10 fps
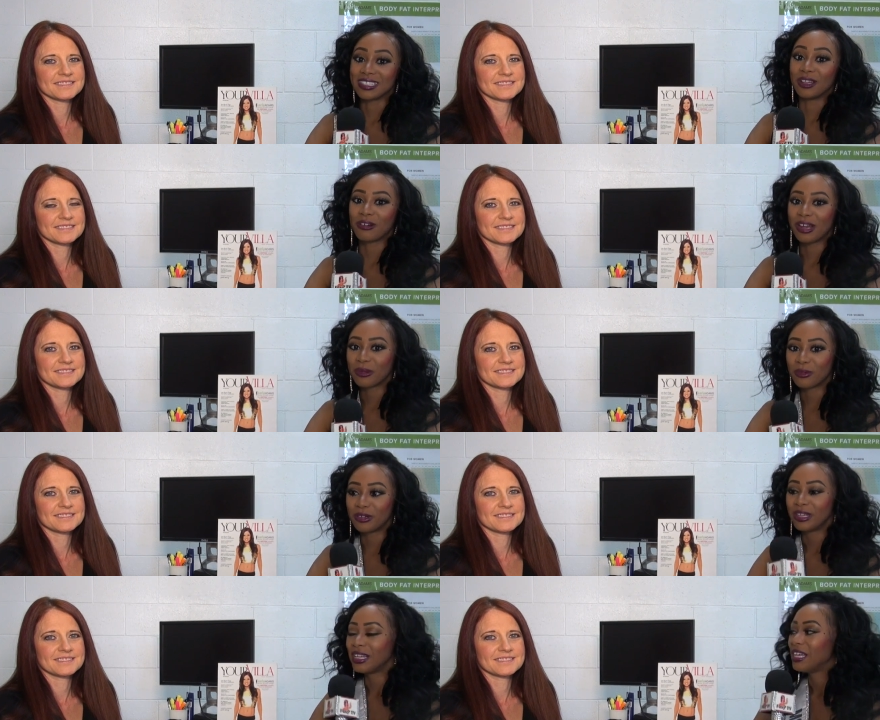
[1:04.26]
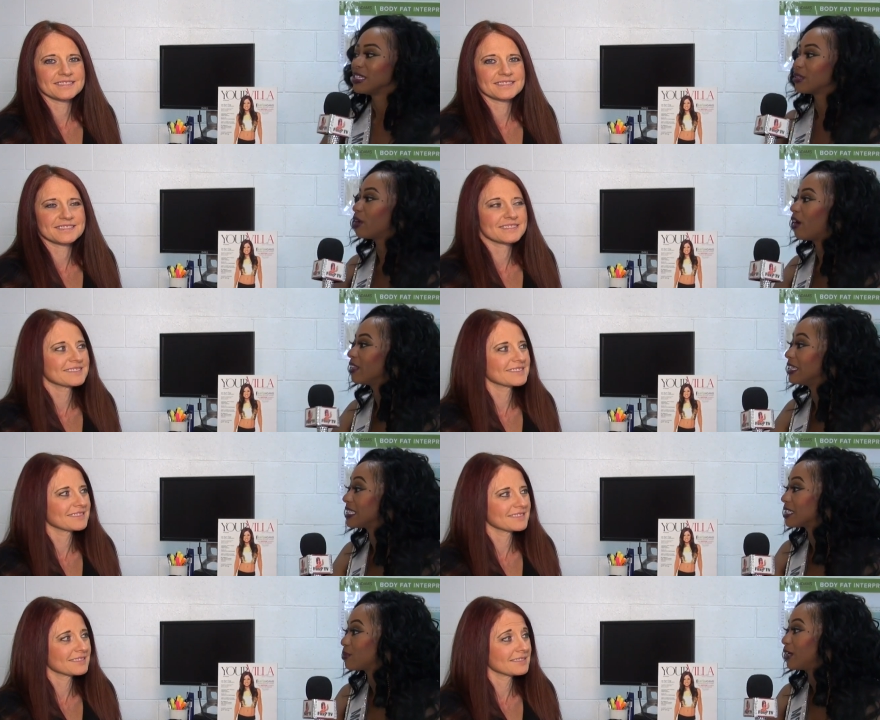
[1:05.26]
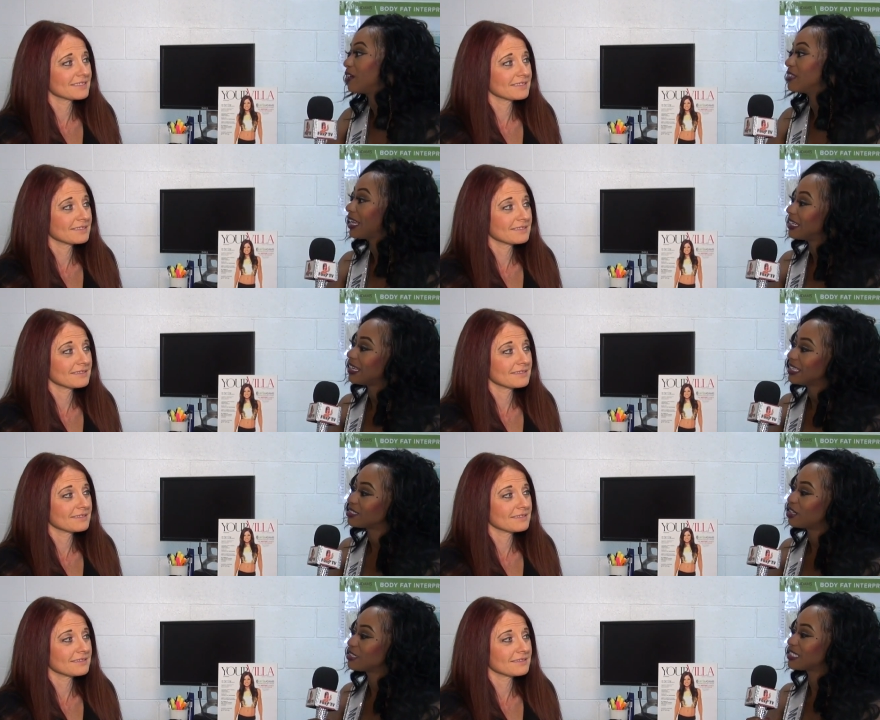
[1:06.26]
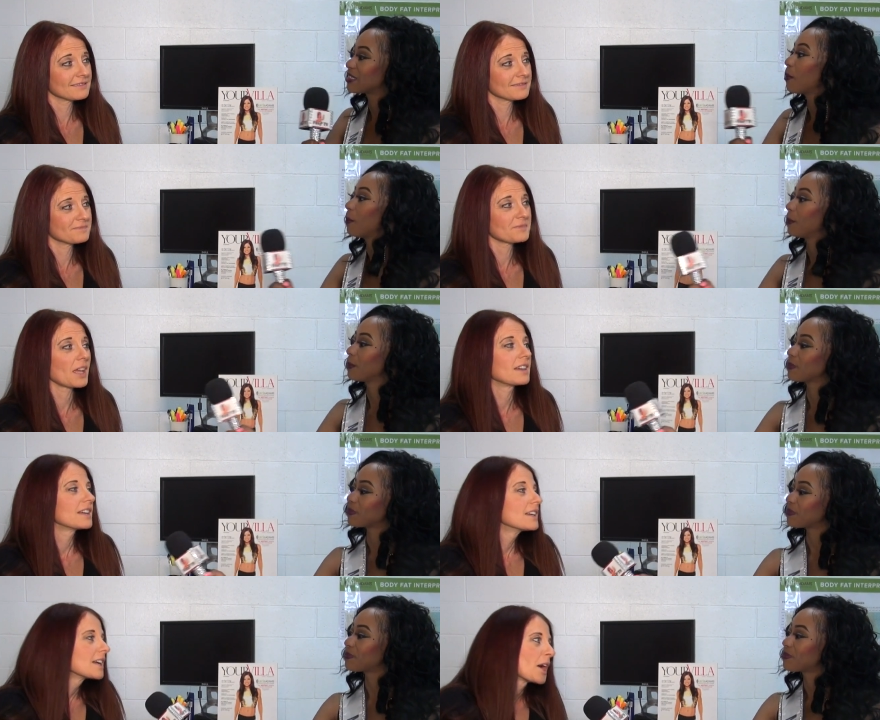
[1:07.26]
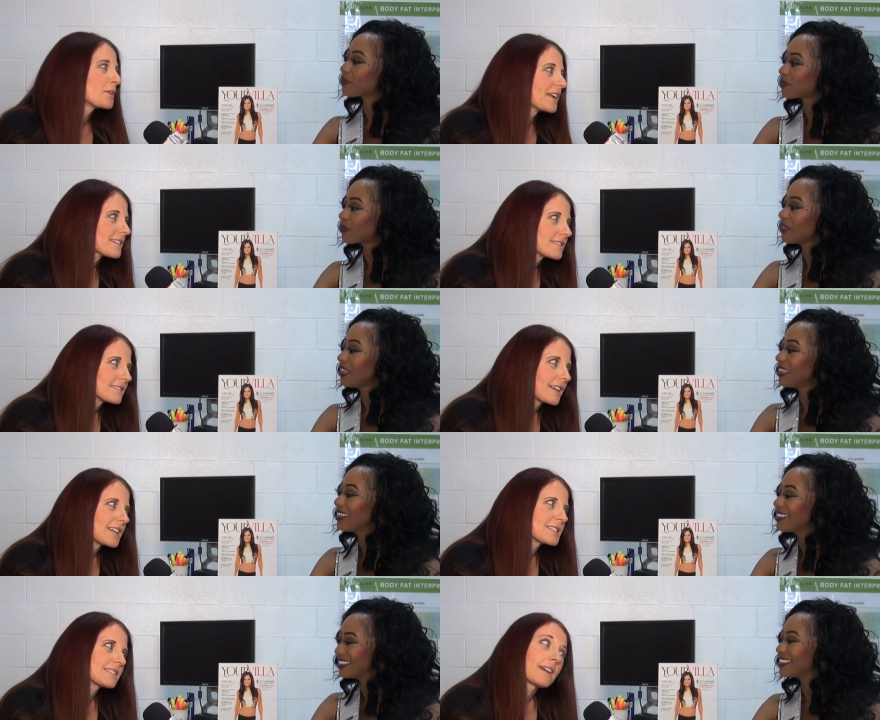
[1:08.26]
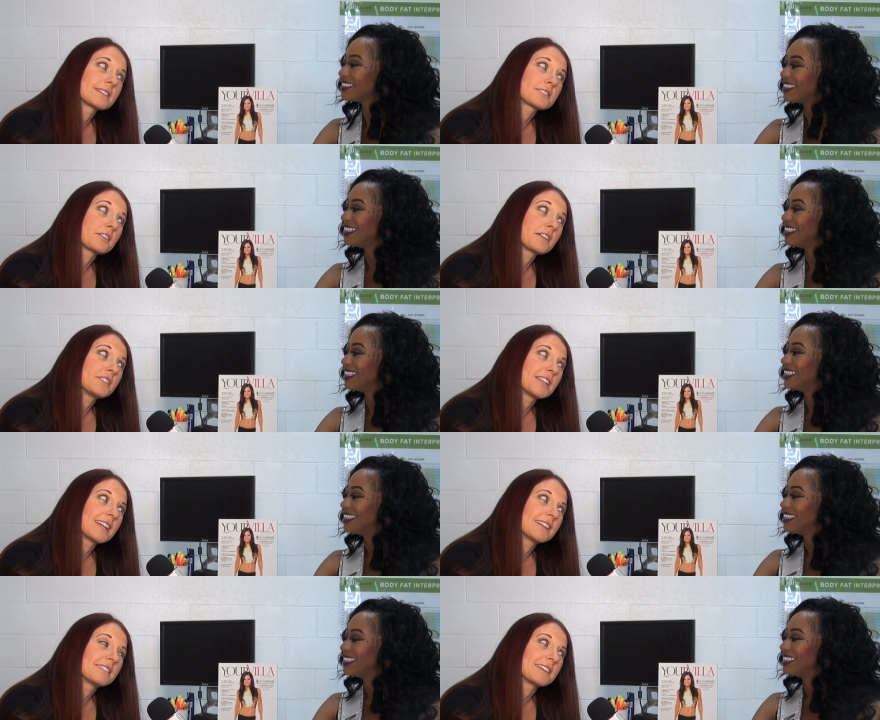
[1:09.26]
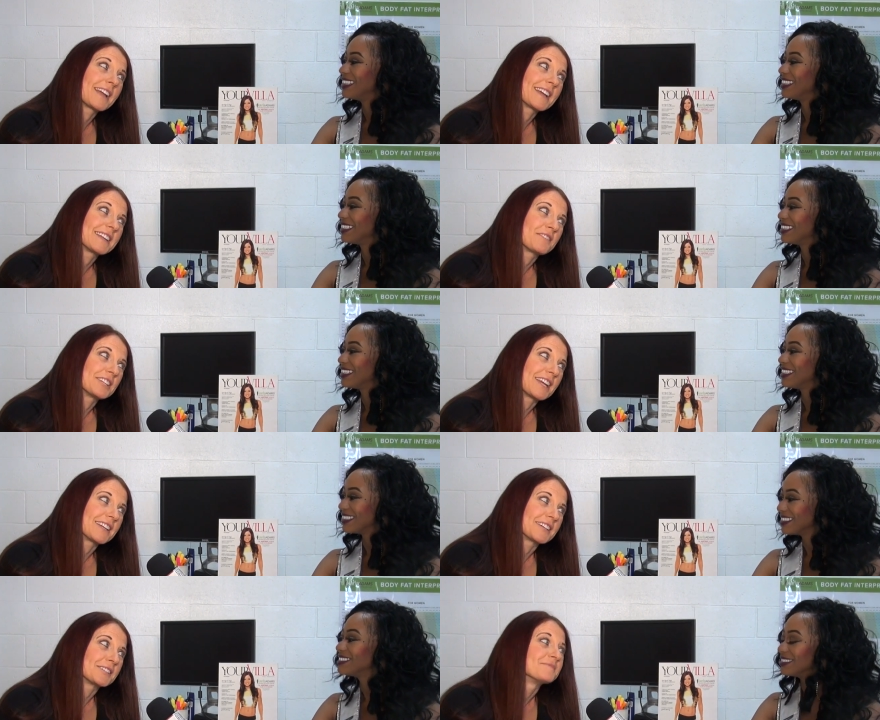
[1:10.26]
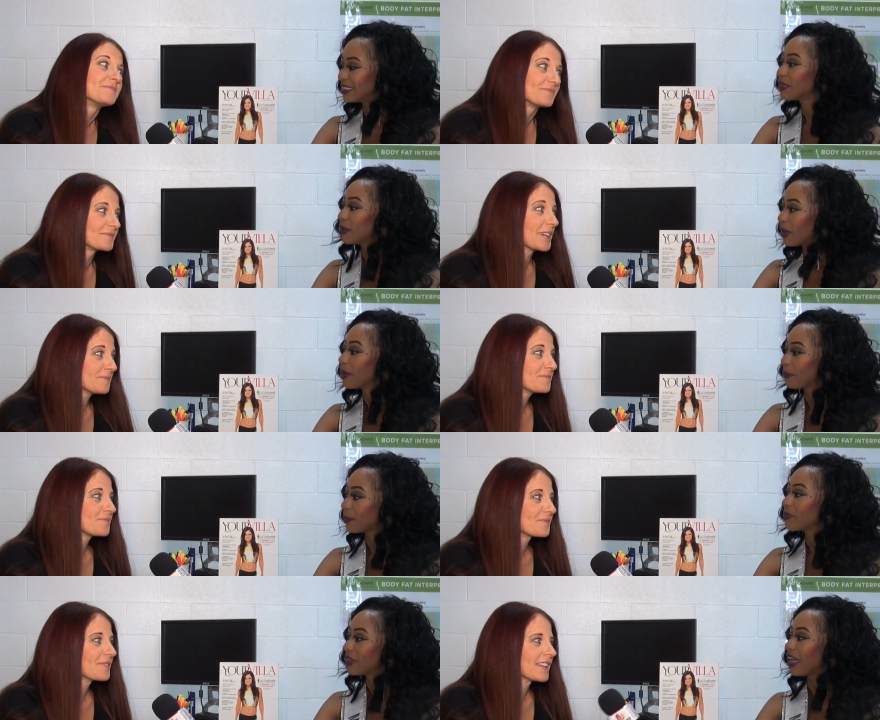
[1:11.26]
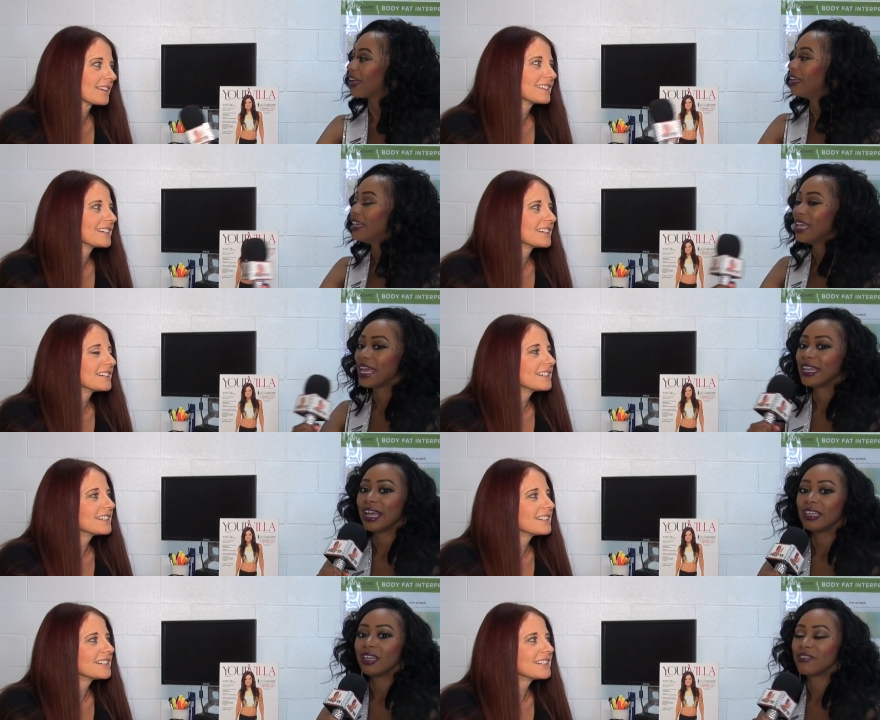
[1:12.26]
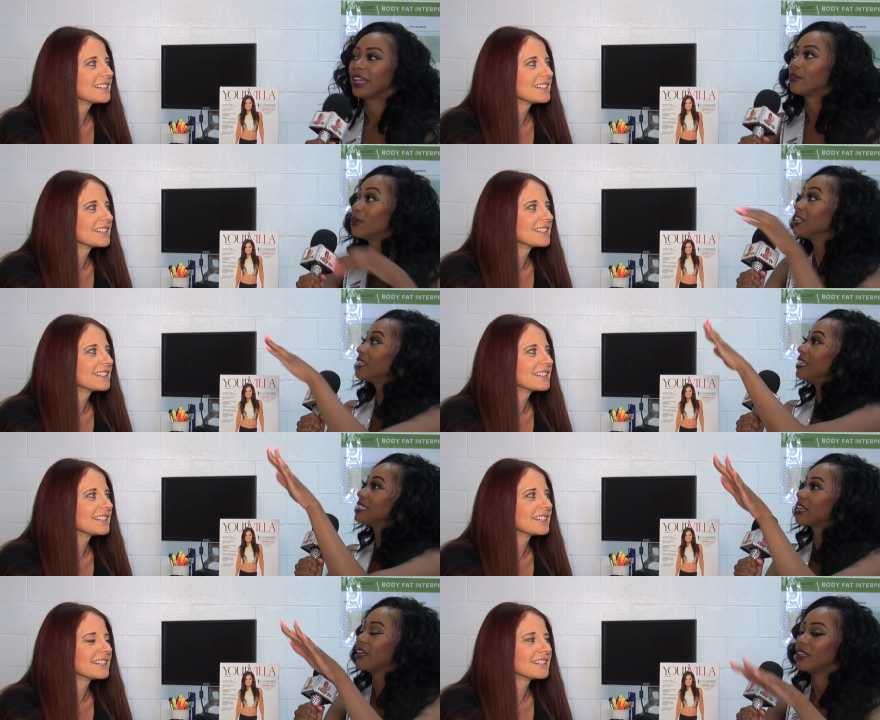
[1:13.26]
Speaker 1: is incredible. So, Karla, is this where your day to day starts?
Speaker 2: Oh, yes. I, I start every day here and I end every day here. Yep.
Speaker 1: And I love that. And one of the things that I